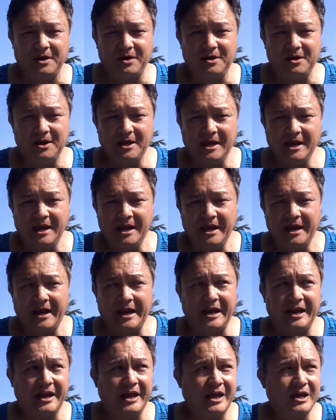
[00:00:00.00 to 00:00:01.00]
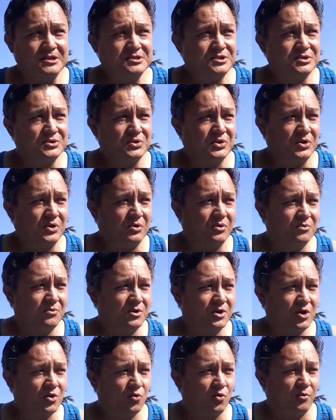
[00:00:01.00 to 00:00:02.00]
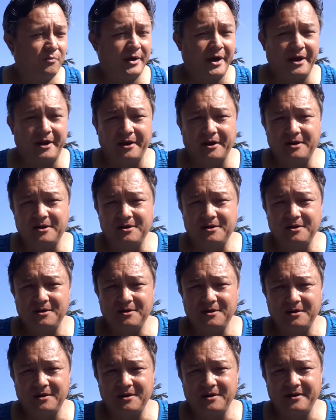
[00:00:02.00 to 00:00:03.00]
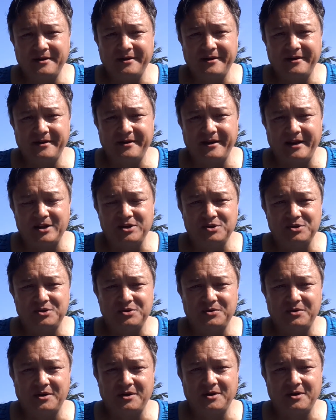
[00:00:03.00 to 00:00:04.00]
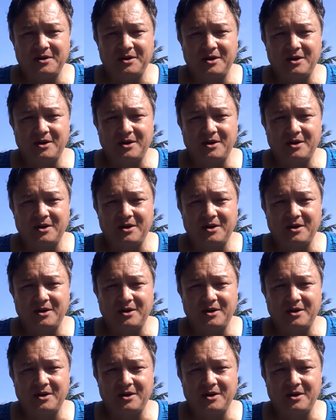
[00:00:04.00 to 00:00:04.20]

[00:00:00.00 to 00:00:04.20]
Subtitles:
But it has its own romantic nature to it.